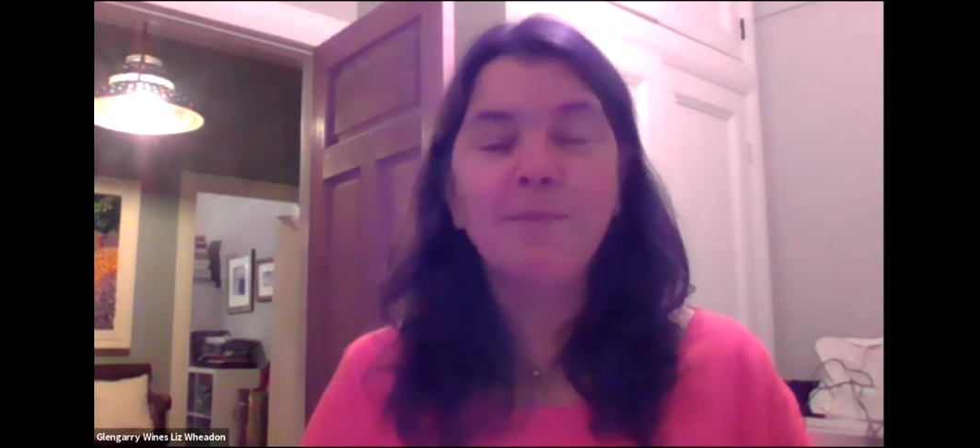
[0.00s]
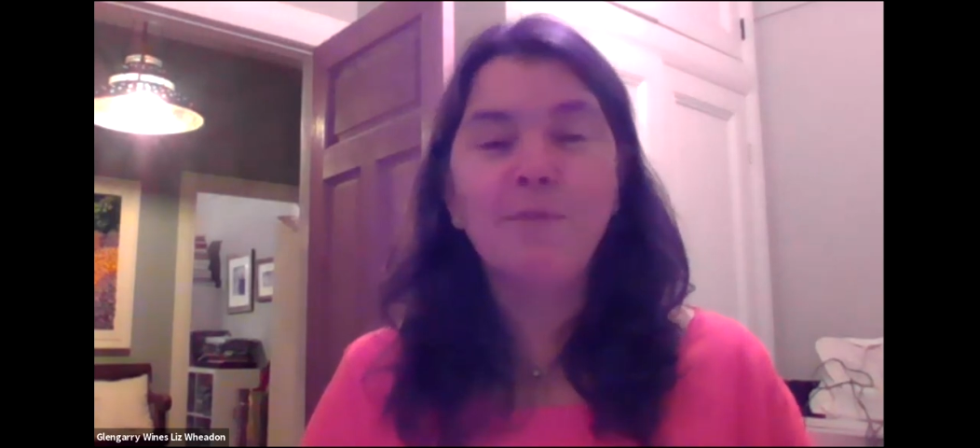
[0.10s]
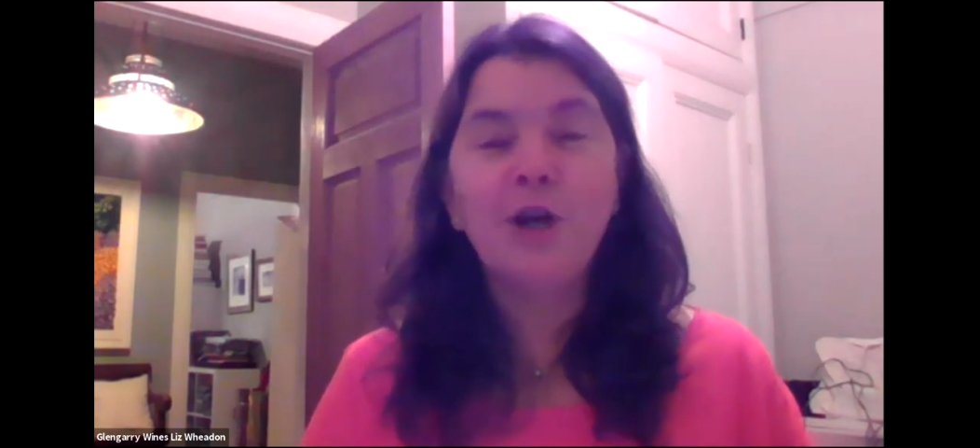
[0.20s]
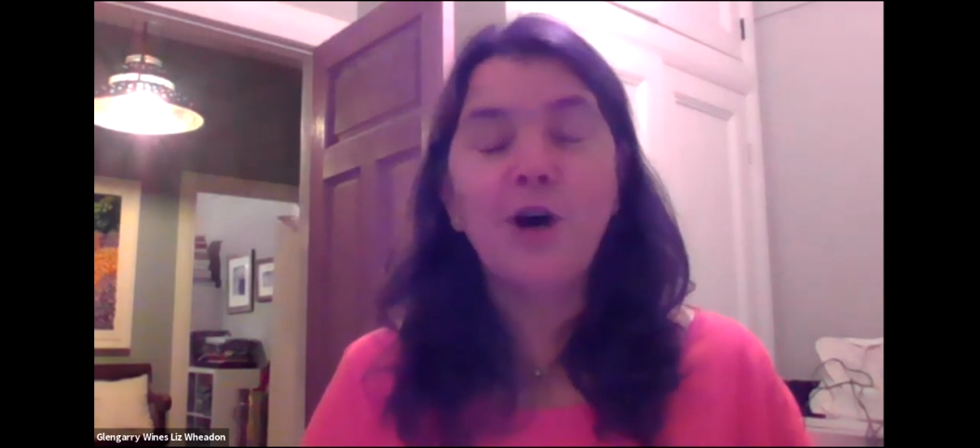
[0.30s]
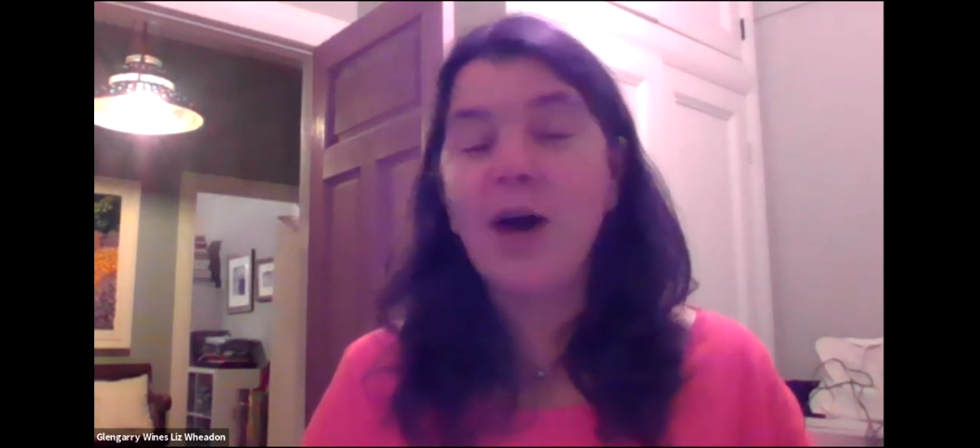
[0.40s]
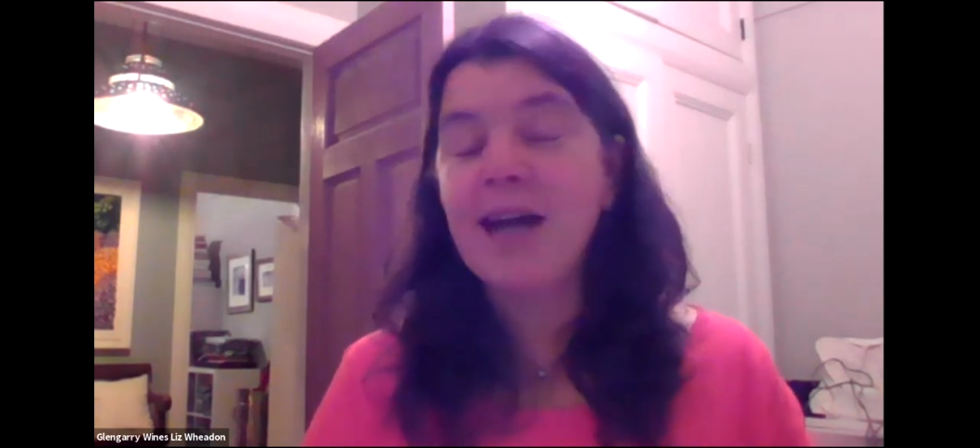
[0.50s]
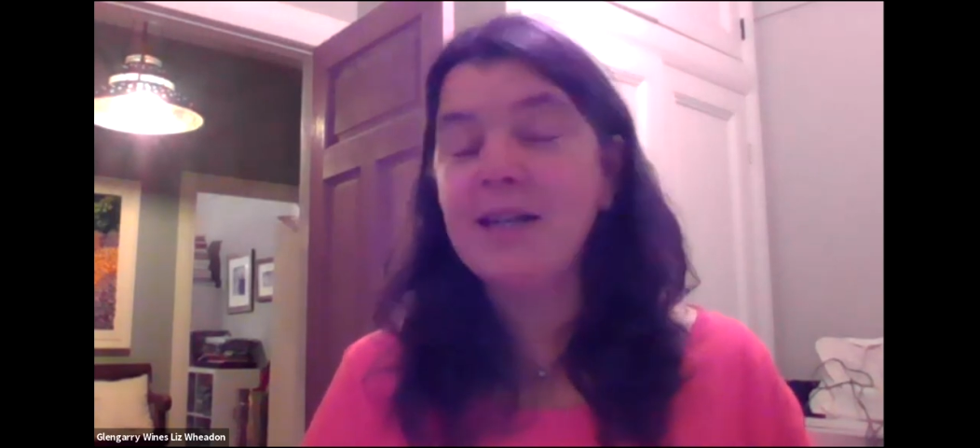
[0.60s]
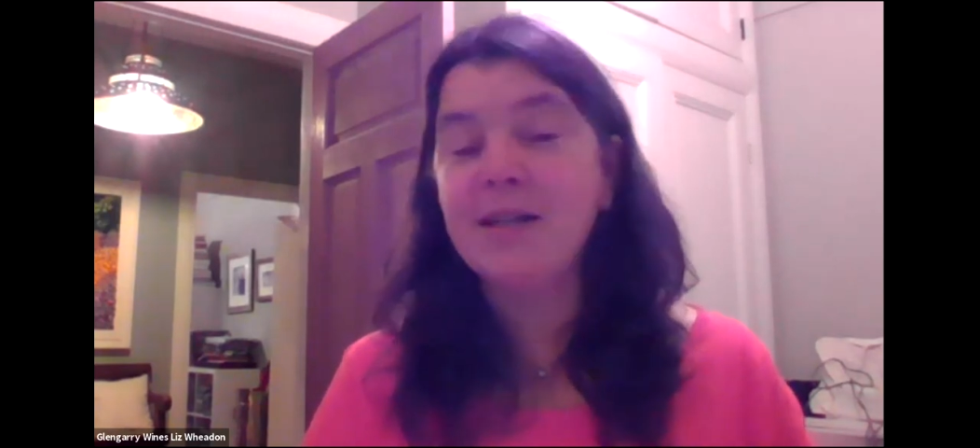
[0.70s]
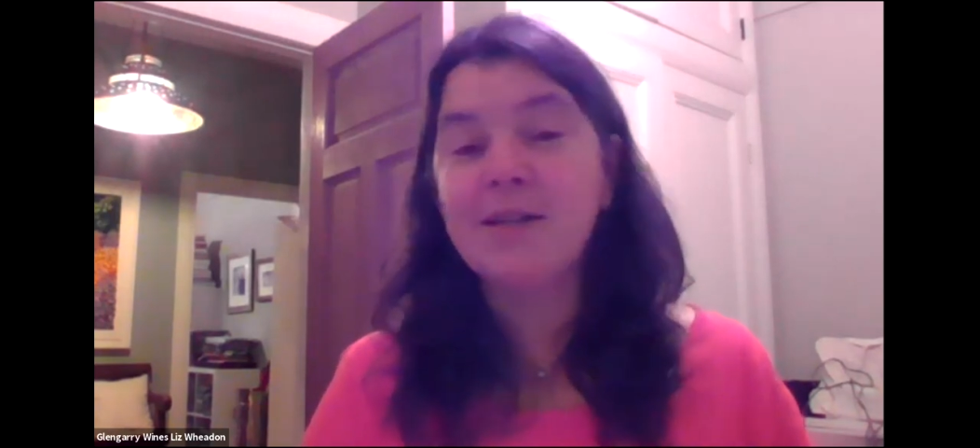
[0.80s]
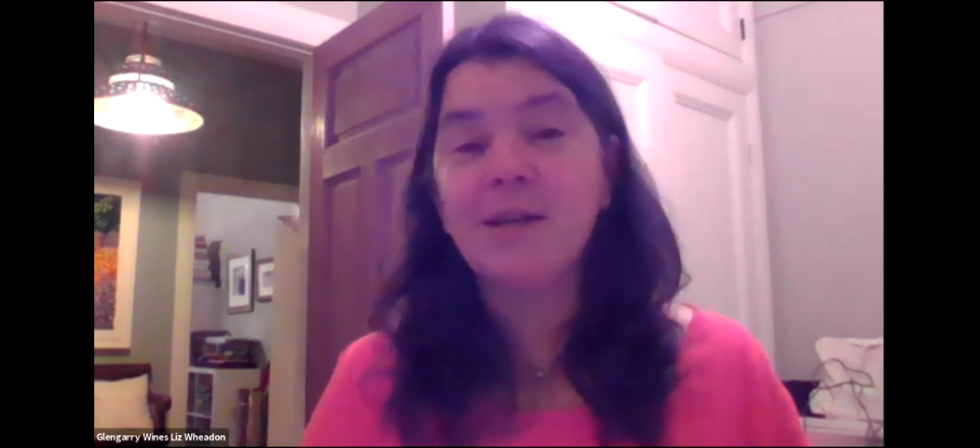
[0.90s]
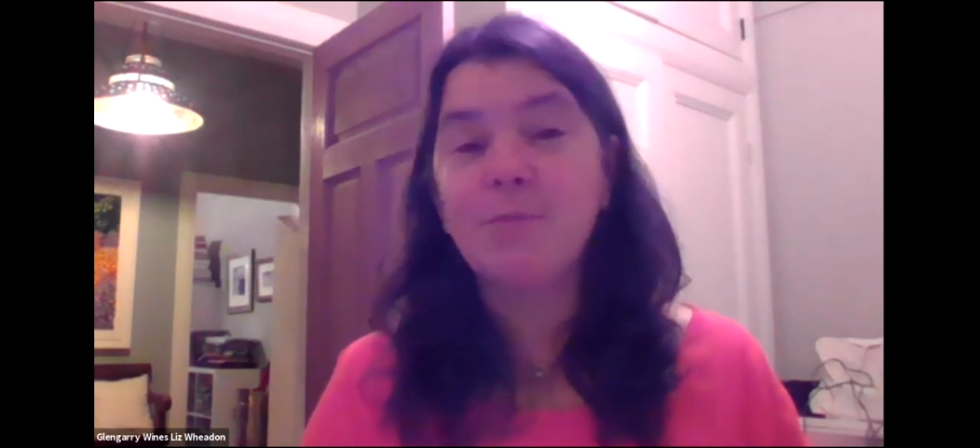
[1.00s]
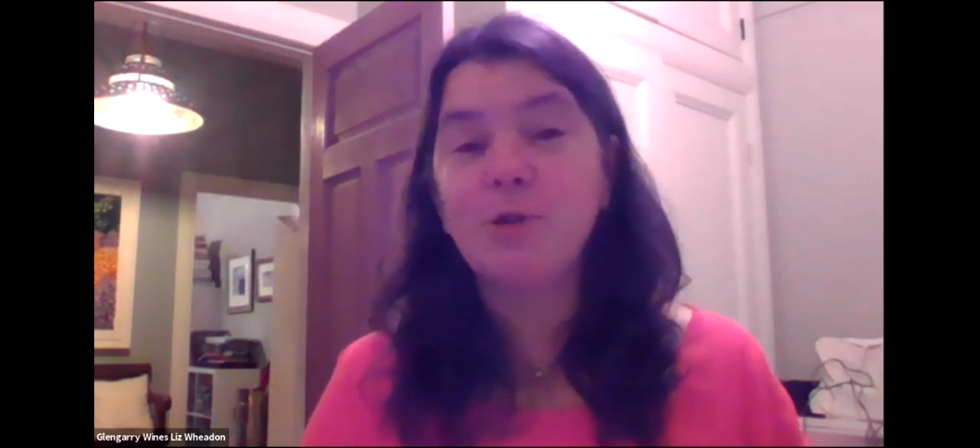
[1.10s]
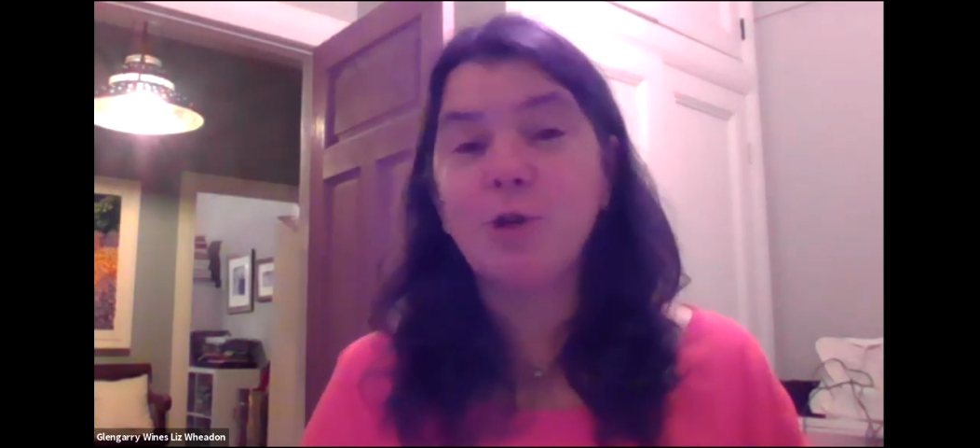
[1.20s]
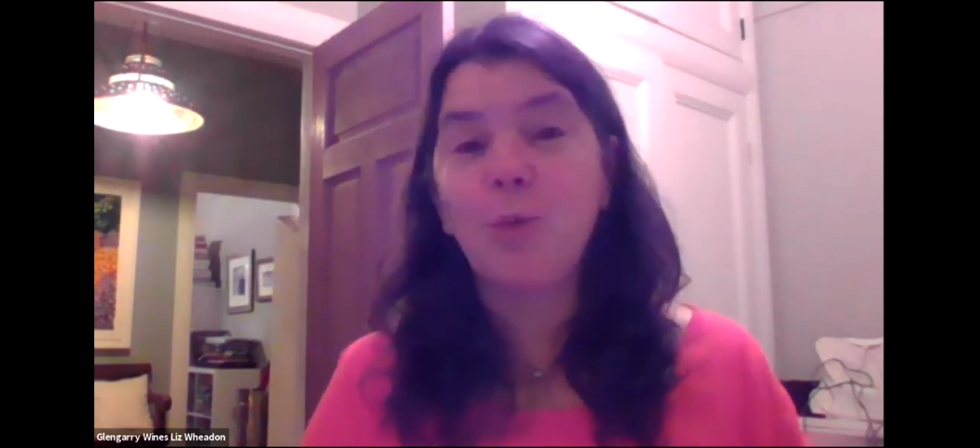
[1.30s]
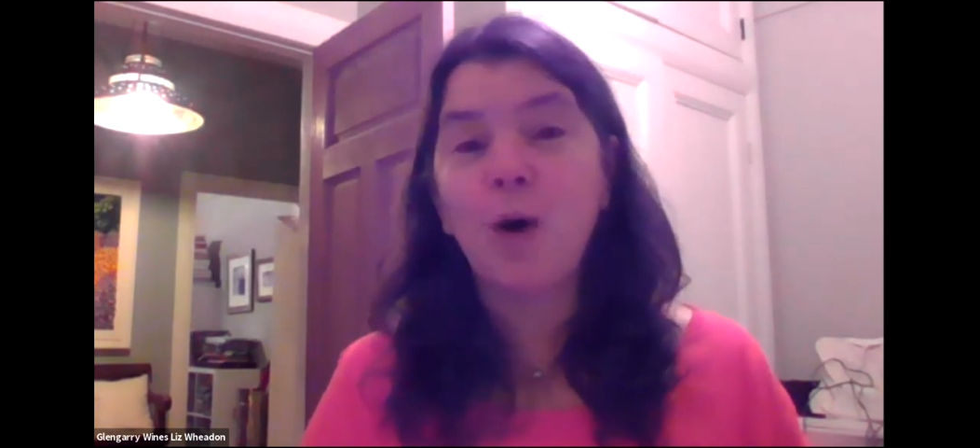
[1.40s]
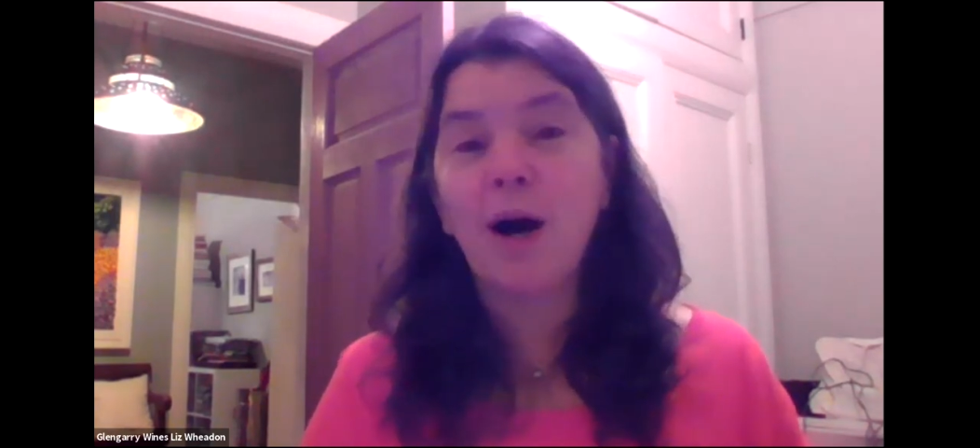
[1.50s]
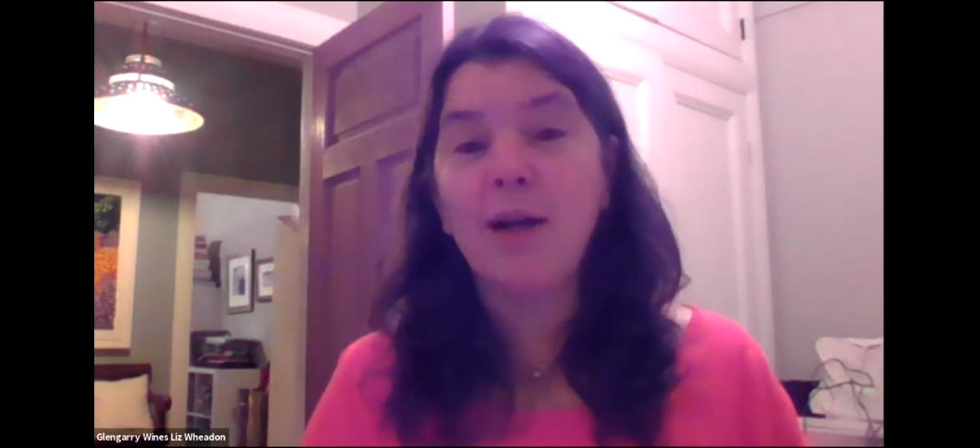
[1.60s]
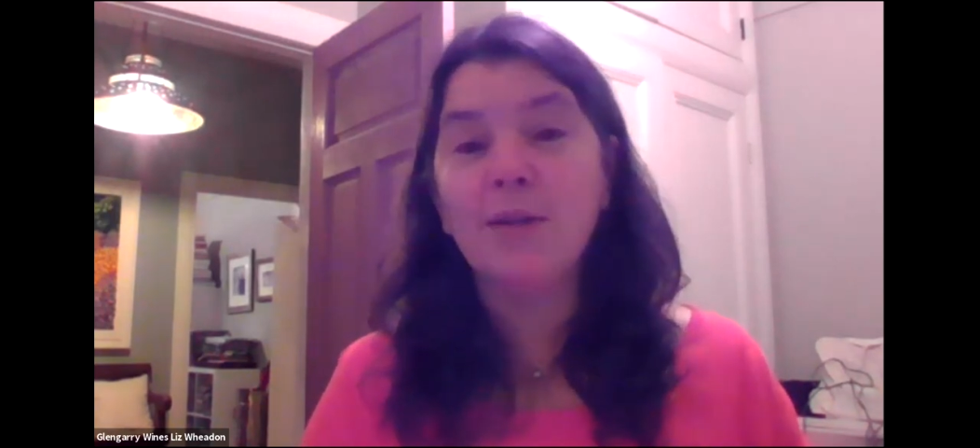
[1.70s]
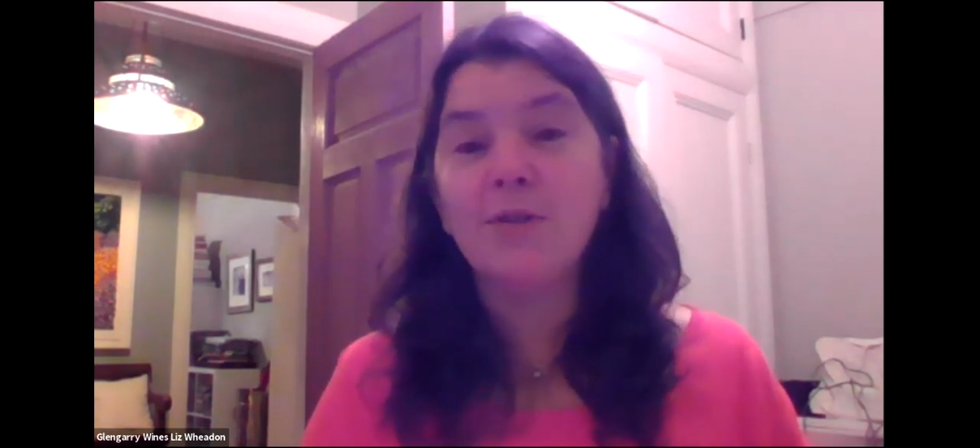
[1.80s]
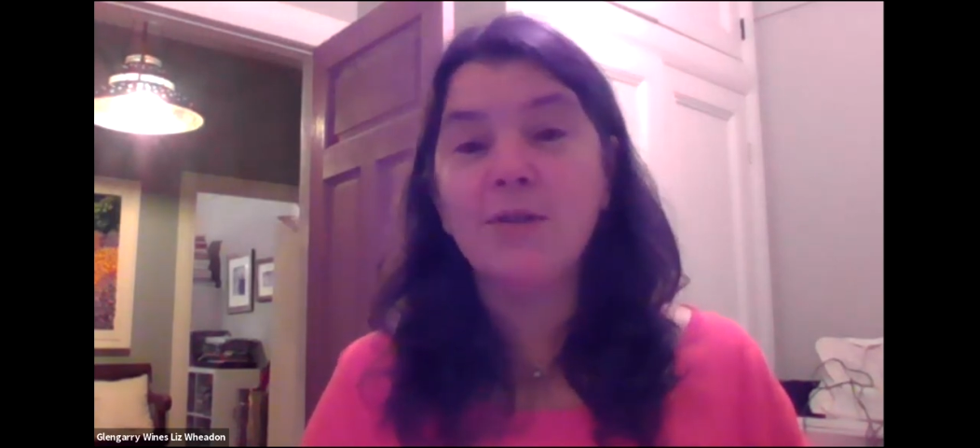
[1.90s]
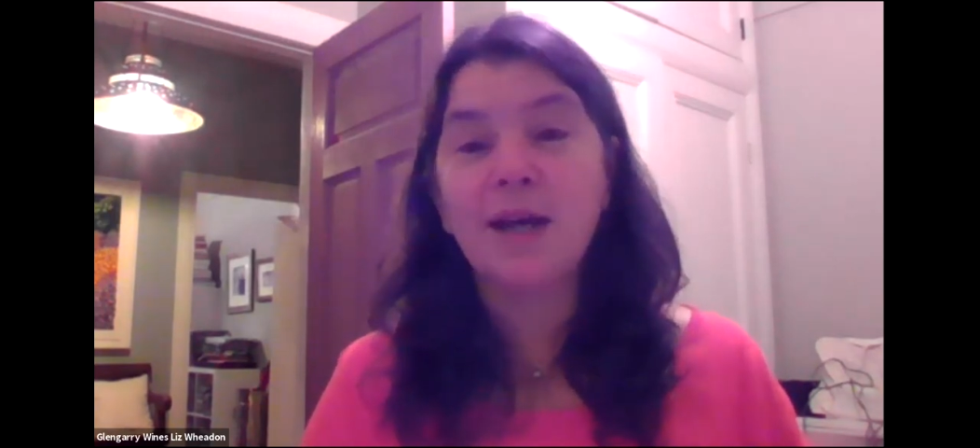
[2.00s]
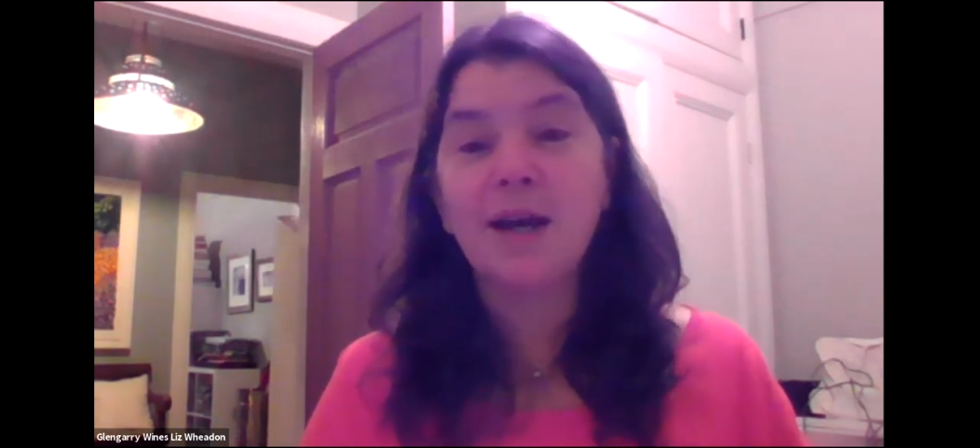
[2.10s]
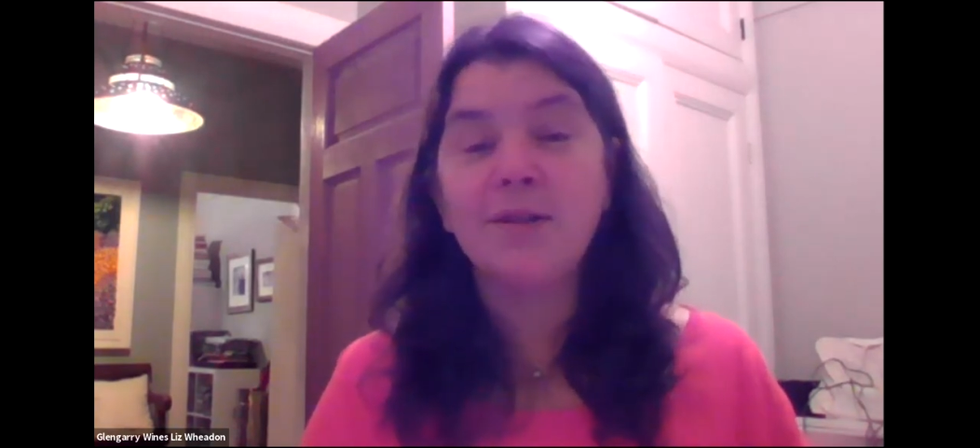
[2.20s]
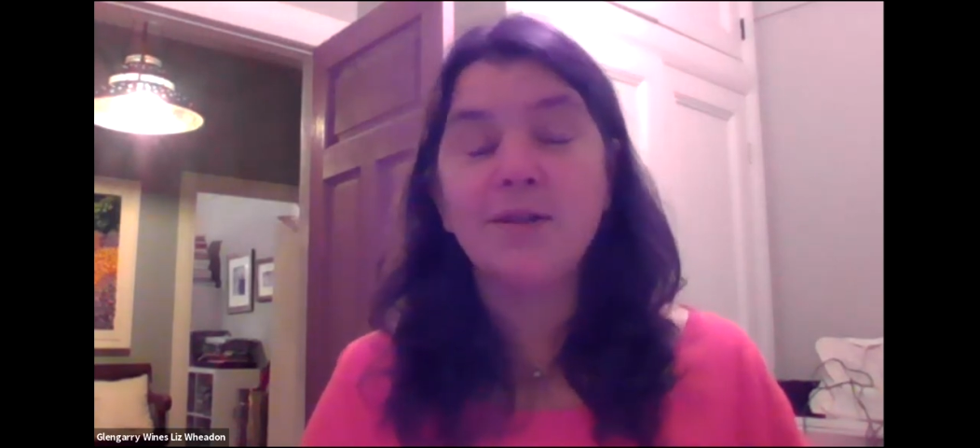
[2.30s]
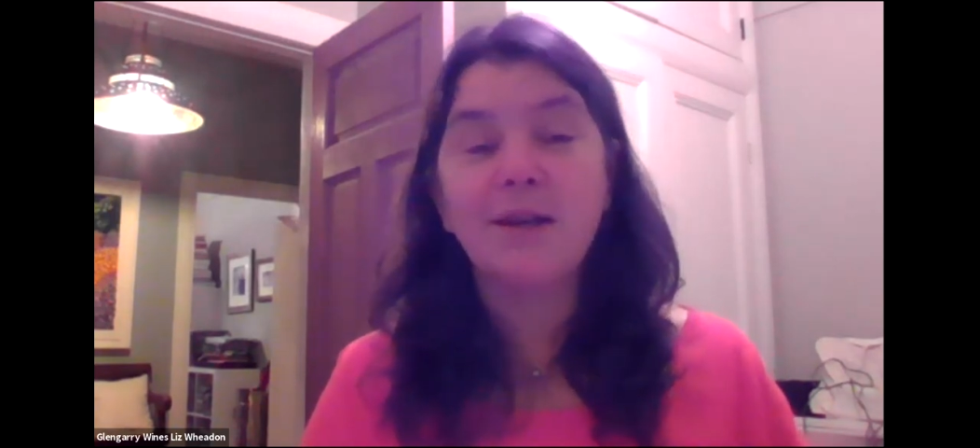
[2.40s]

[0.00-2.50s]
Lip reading: you know, 8 exceptional wines that